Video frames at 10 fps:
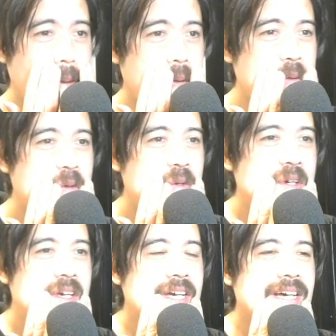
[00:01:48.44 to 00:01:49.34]

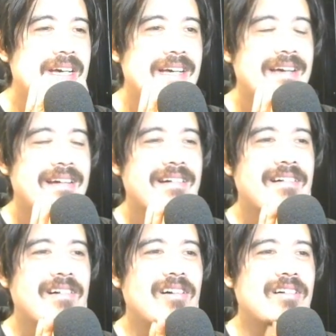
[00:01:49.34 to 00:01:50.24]

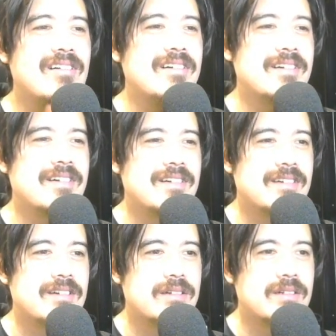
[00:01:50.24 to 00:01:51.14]

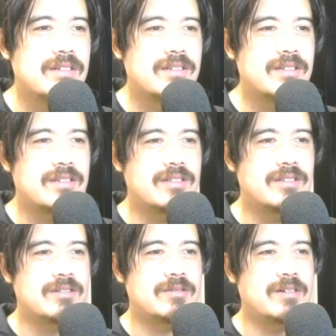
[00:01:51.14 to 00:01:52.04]
Nobody speaks.